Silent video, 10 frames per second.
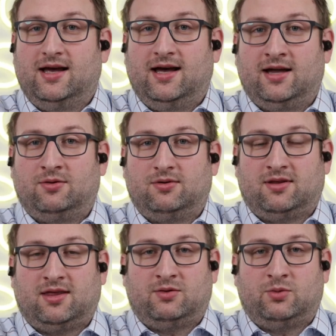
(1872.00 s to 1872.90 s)
And I
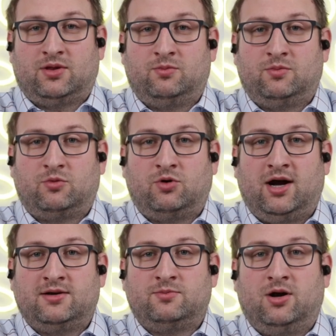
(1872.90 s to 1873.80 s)
think with the
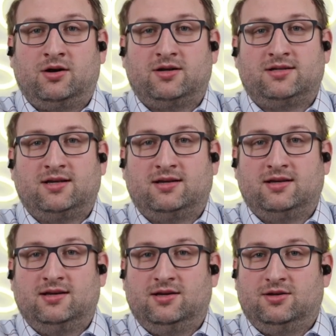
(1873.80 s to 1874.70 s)
right marketing,
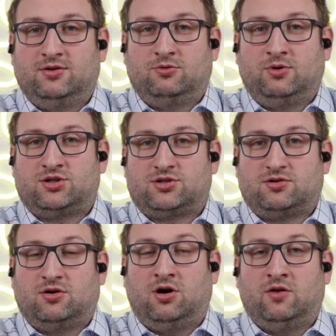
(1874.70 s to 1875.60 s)
you reach
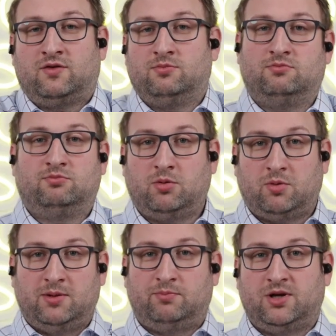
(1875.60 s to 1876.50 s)
all of them,
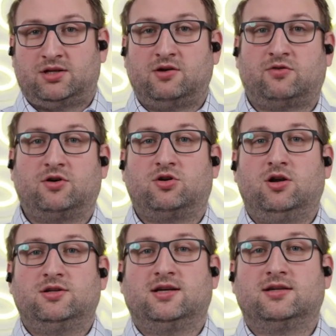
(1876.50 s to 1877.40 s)
probably a bit different
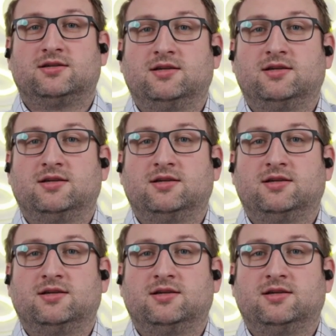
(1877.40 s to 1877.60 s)
content.